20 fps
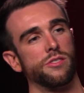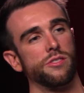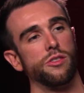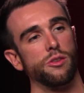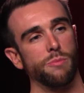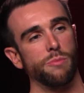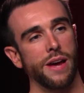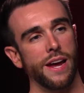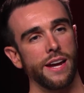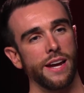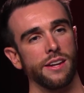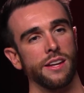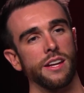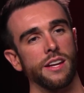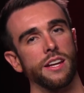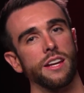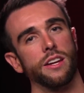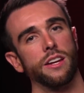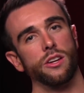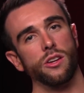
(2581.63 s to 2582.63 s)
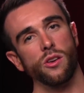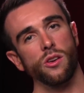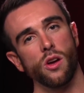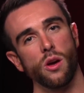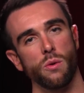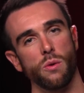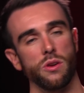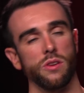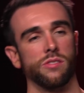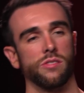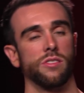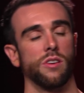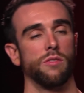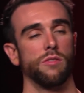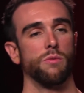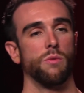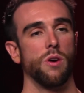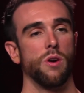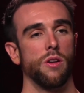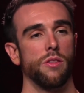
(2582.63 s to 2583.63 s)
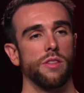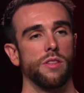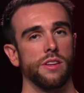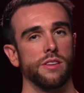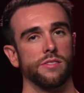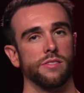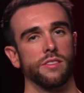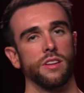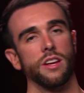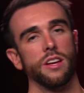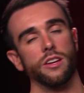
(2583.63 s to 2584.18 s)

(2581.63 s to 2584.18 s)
you made. You know what your self-worth is.